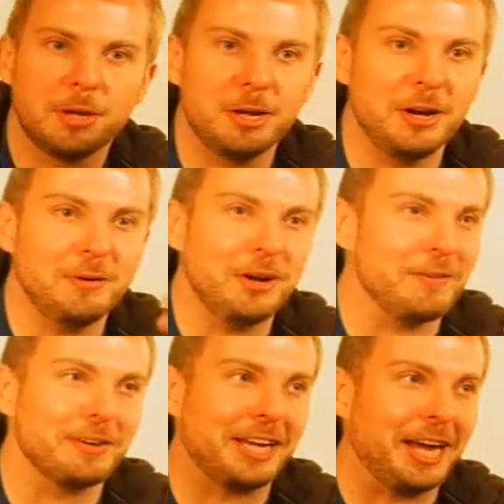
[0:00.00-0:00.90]
I never
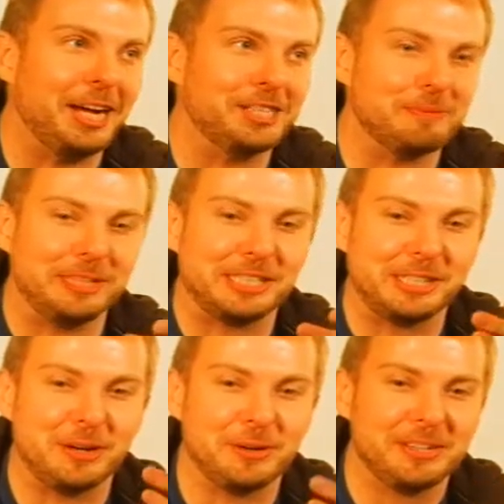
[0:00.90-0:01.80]
have a guy just be
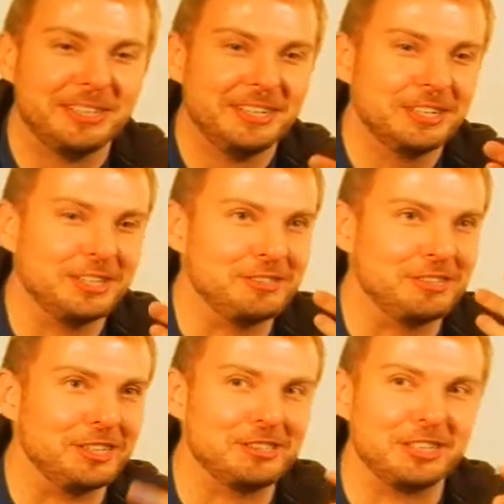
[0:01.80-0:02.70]
so
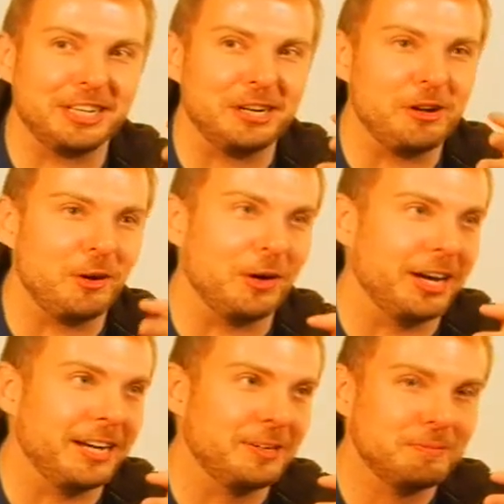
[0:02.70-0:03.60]
consistently
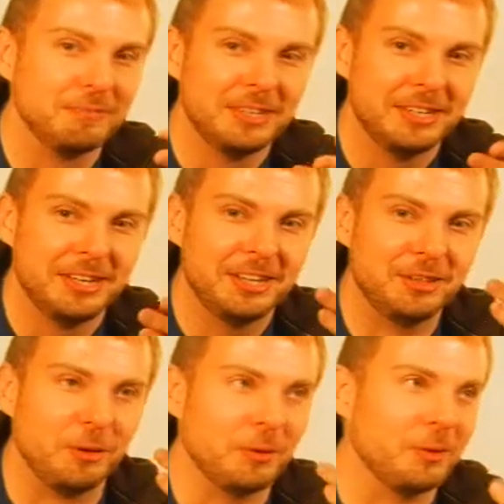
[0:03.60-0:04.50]
annoying
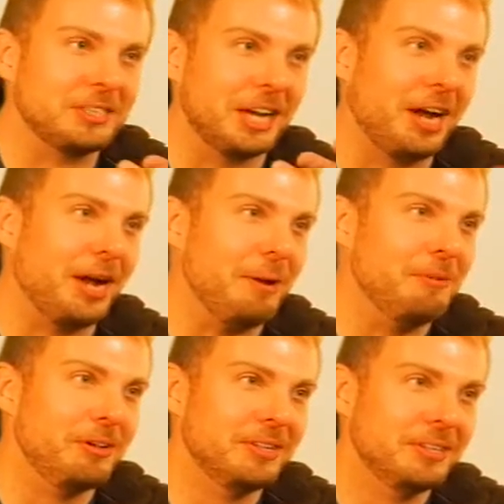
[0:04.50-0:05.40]
the whole time.
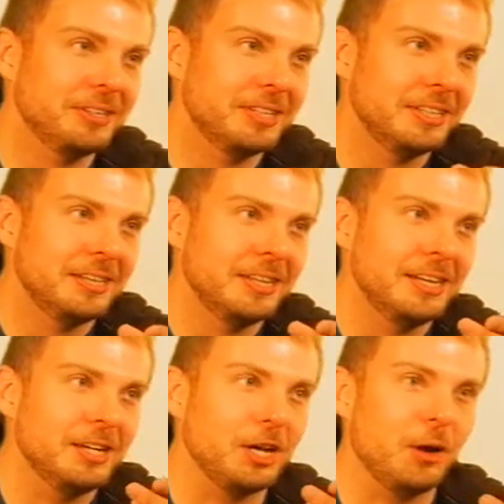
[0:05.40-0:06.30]

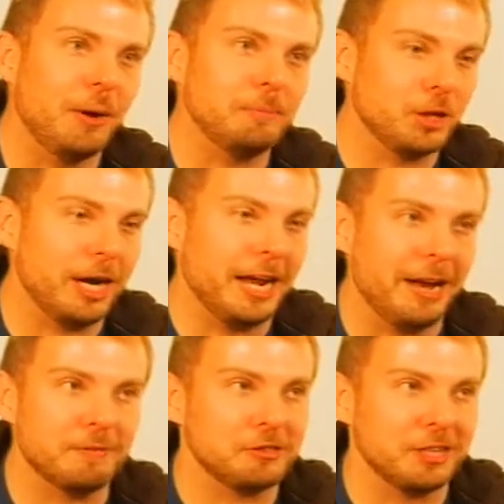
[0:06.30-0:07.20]
You know, I'm trying to
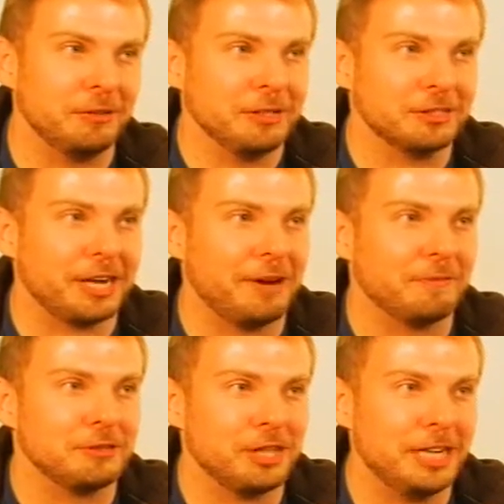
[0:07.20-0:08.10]
have a serious
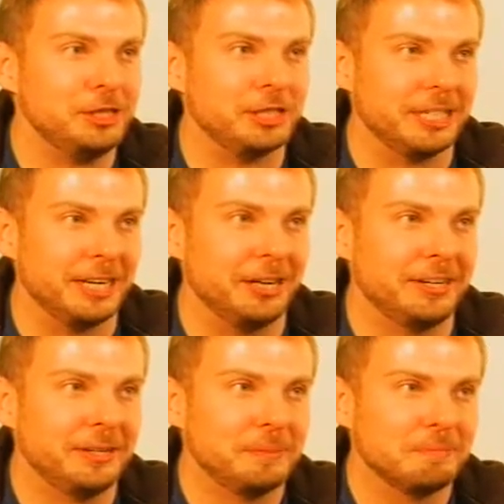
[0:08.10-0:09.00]
conversation
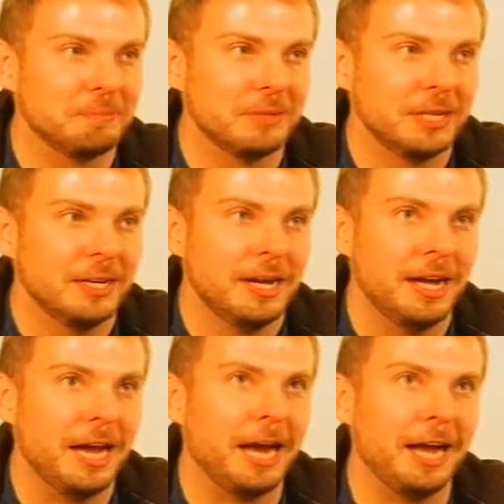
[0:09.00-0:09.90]
here.
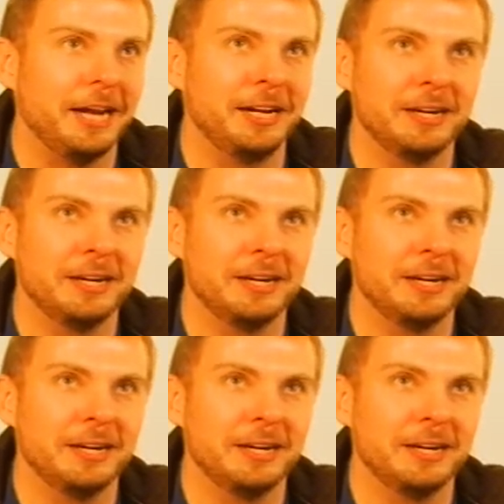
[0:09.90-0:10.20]
And